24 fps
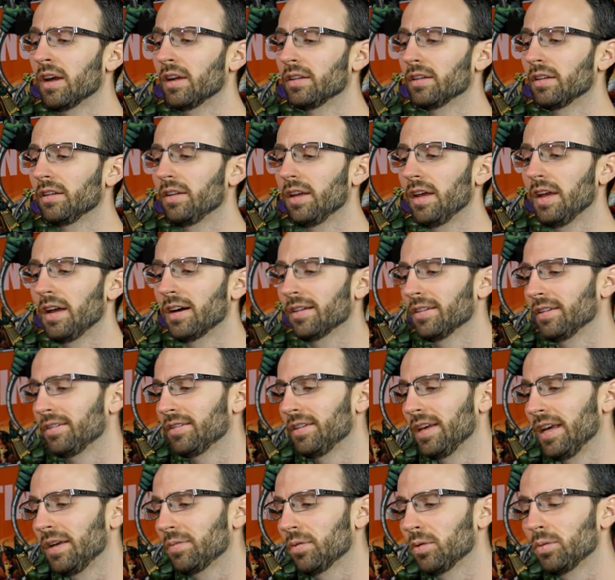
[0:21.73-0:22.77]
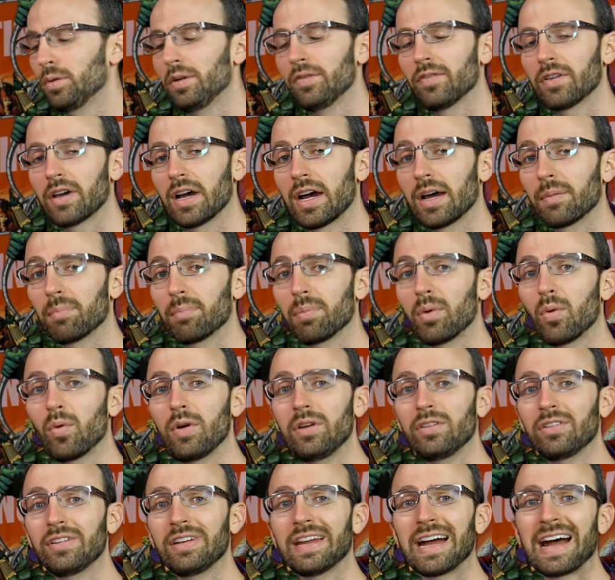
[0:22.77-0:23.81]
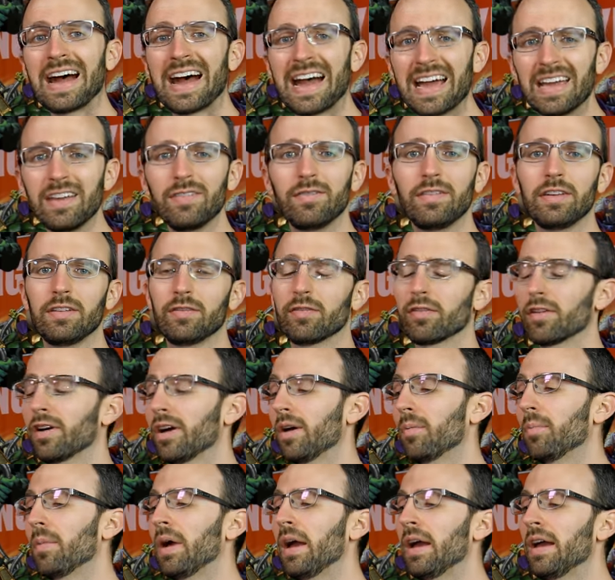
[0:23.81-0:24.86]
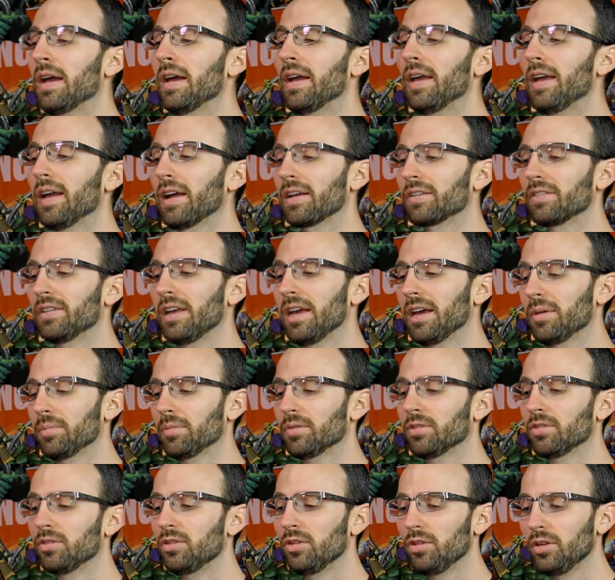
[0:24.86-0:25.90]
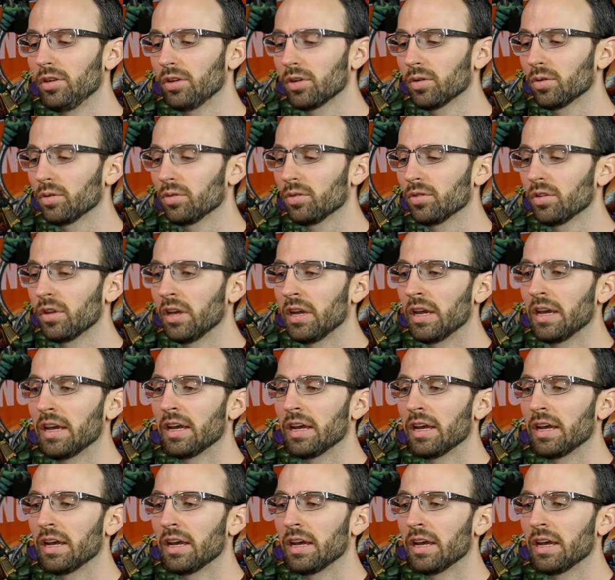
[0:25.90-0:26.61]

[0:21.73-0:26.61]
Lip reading: Today on the table, we've got Poison Ivy from XM Studios.